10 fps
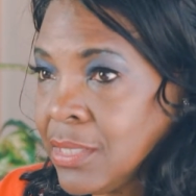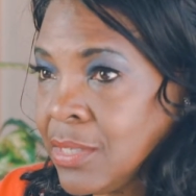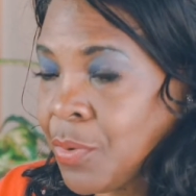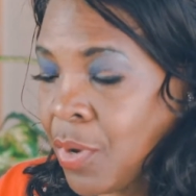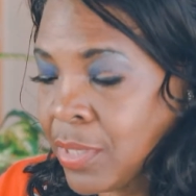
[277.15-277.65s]

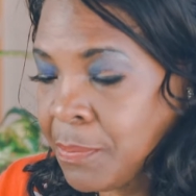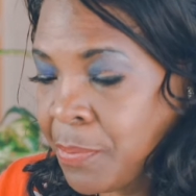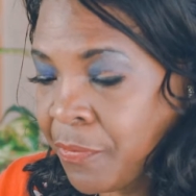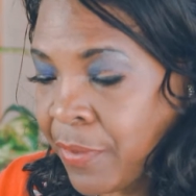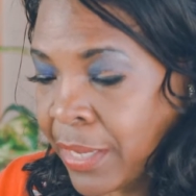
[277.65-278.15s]
We're all
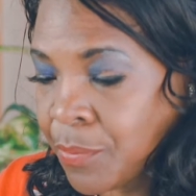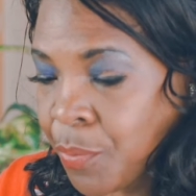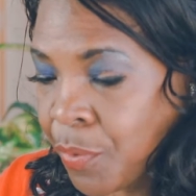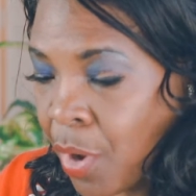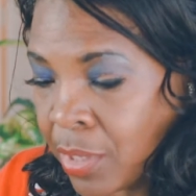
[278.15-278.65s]

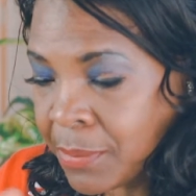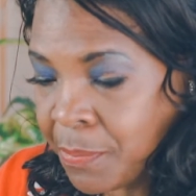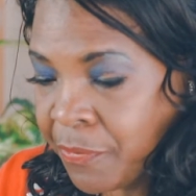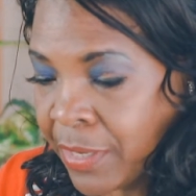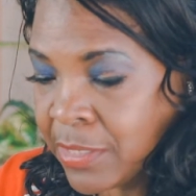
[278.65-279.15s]

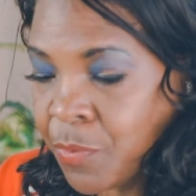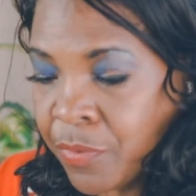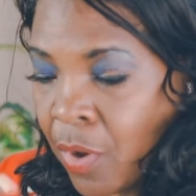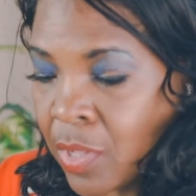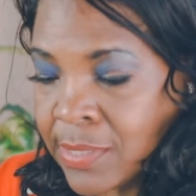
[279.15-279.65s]
imperfect.
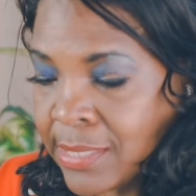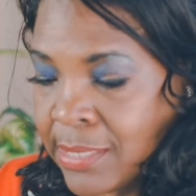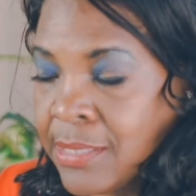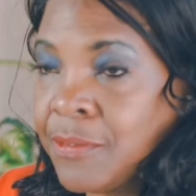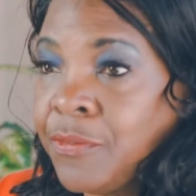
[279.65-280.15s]
We've all
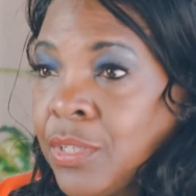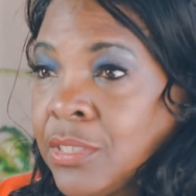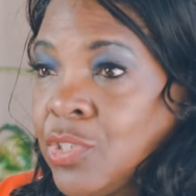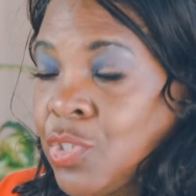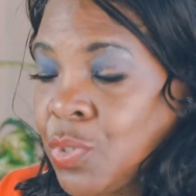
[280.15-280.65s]
sinned and
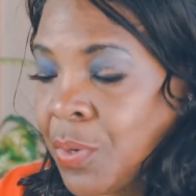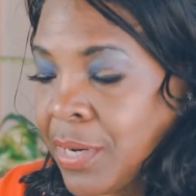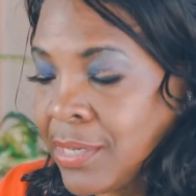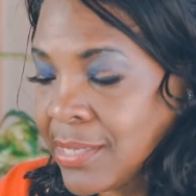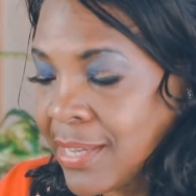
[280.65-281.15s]
fallen short.